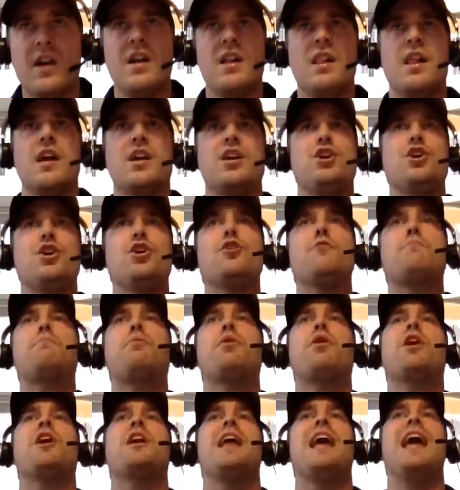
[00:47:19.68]
like you
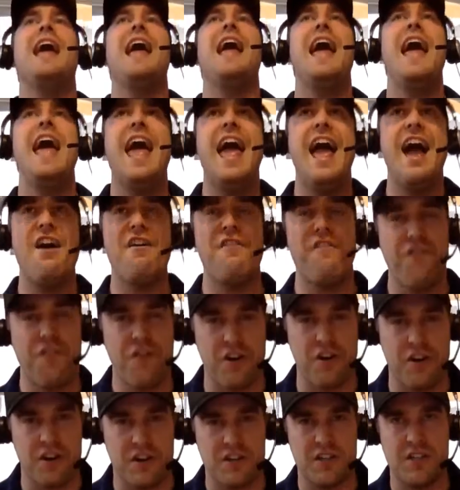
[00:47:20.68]
put
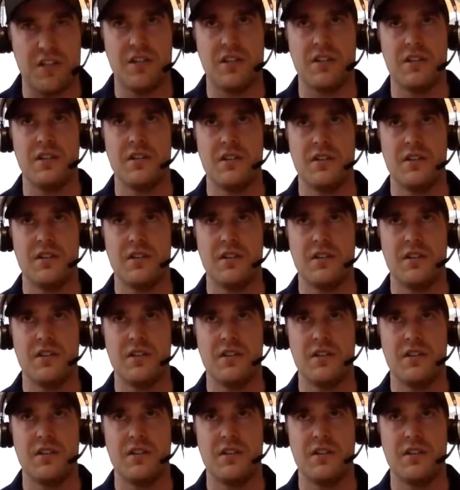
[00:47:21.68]
effort